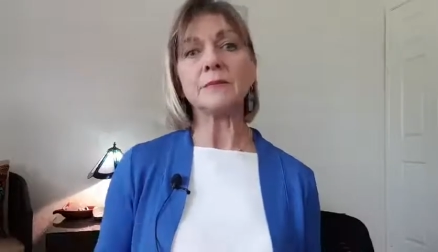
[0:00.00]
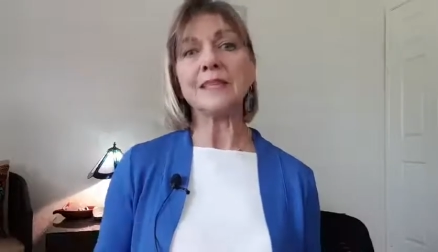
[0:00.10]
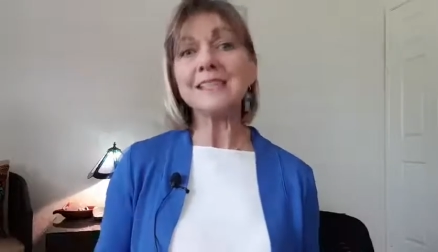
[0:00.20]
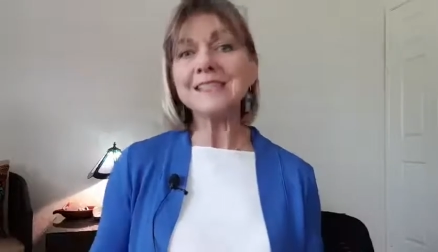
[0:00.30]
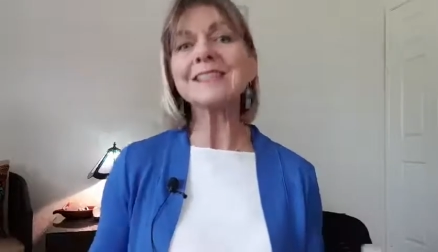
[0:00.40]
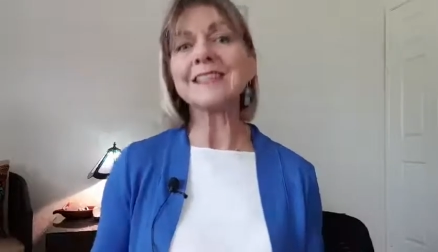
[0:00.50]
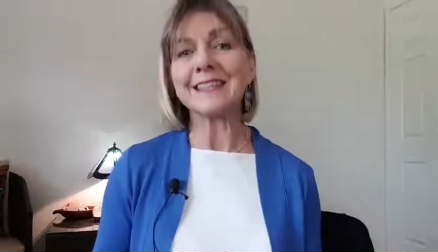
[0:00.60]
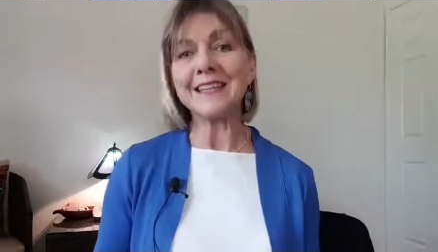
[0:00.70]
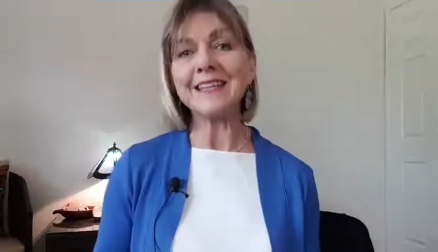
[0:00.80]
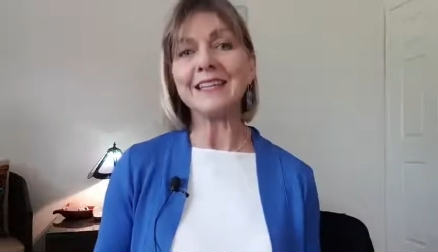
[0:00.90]
And this is the
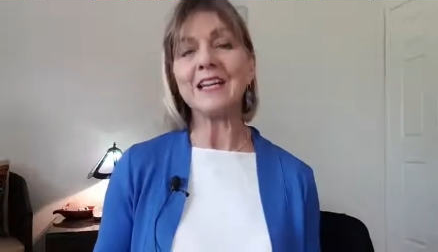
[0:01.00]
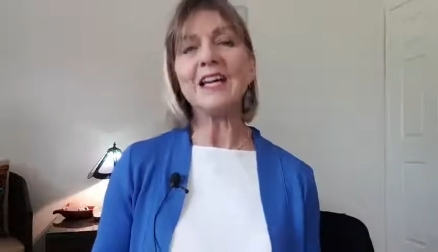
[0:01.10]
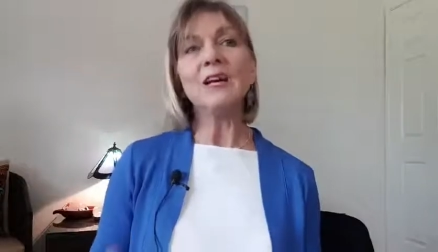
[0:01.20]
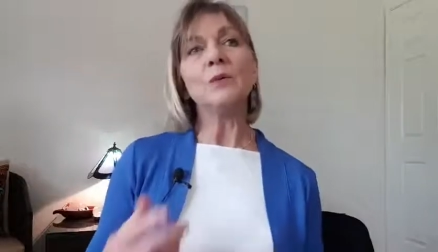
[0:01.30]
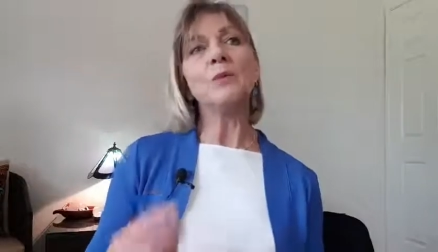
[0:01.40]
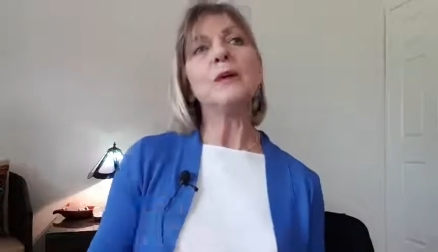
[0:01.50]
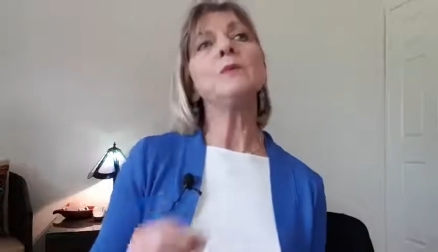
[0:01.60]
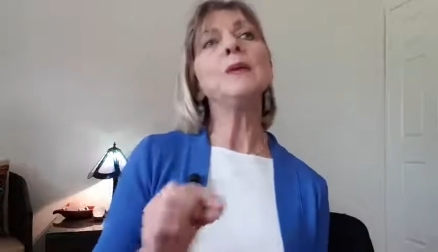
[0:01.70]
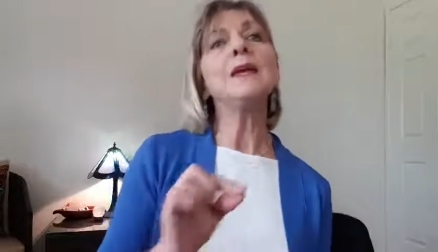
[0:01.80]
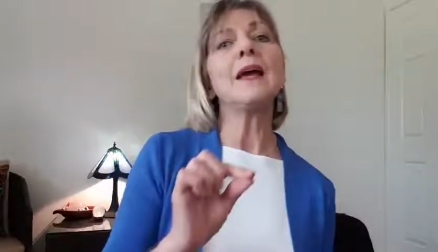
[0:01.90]
thing, when
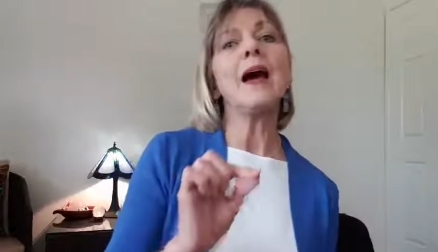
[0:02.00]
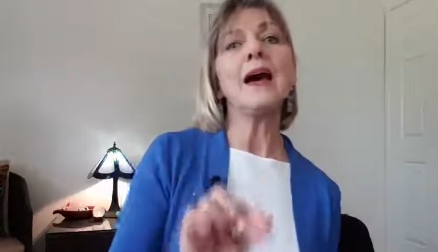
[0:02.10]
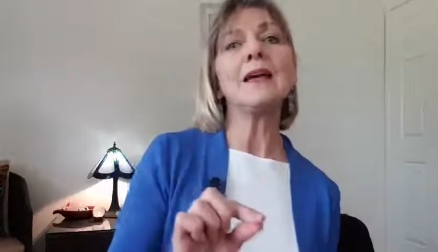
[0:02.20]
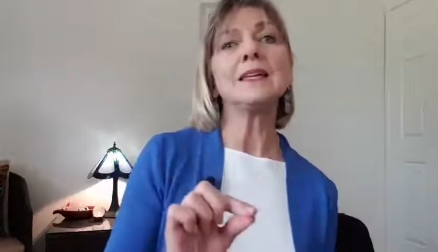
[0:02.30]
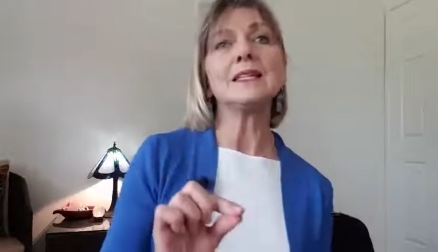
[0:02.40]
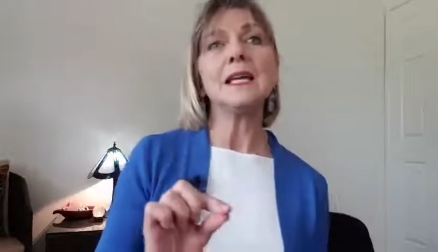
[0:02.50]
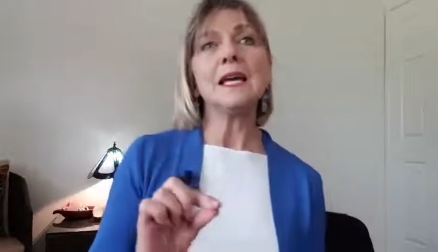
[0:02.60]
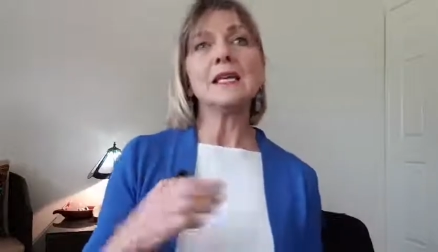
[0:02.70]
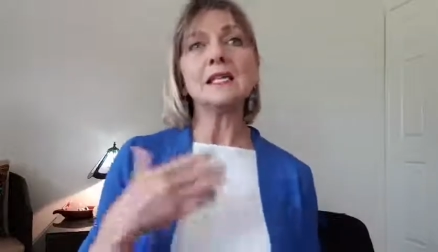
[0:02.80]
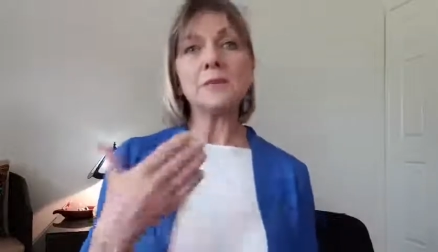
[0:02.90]
we can't
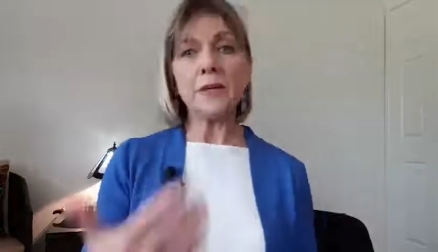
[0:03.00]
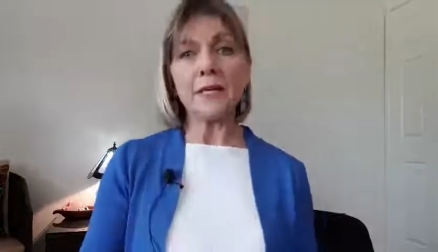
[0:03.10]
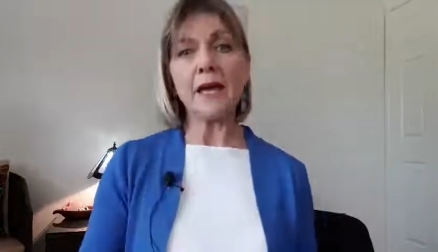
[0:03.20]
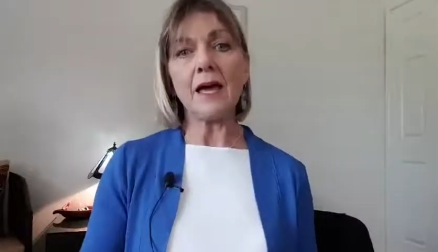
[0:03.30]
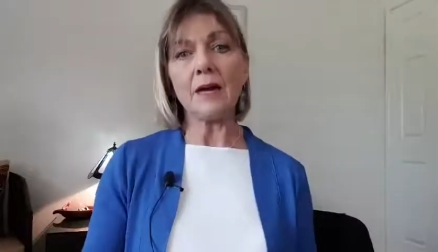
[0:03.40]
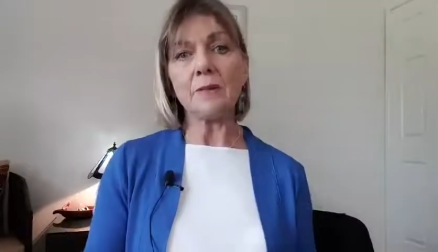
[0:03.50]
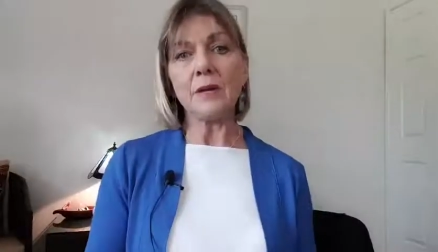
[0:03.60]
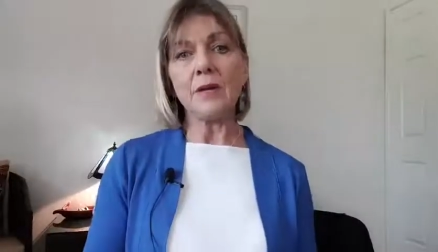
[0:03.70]
speak up,